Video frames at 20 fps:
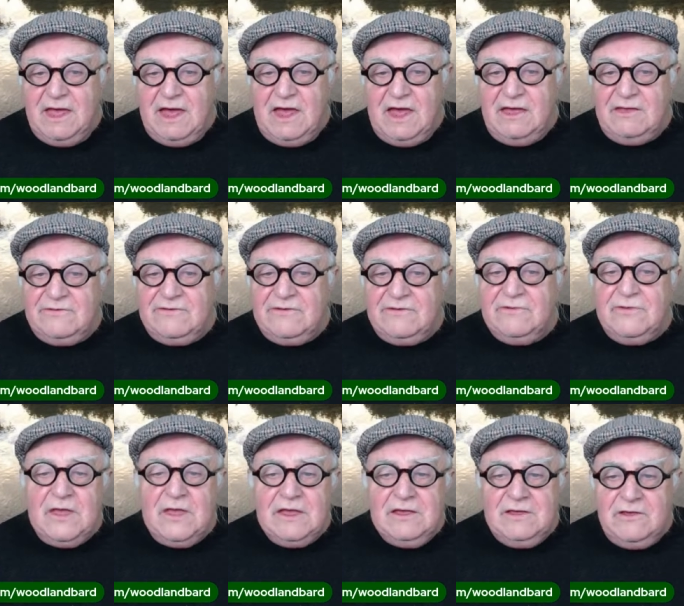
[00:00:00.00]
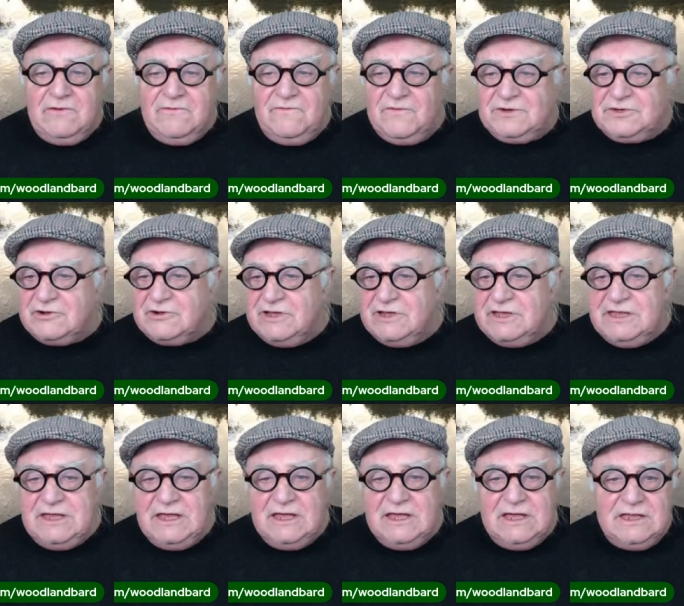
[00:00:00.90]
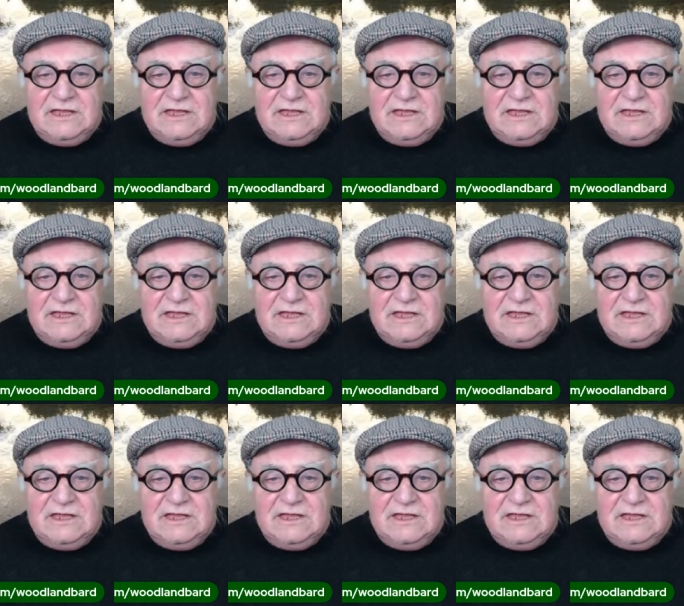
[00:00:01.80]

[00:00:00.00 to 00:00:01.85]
Uh, so thank you for joining,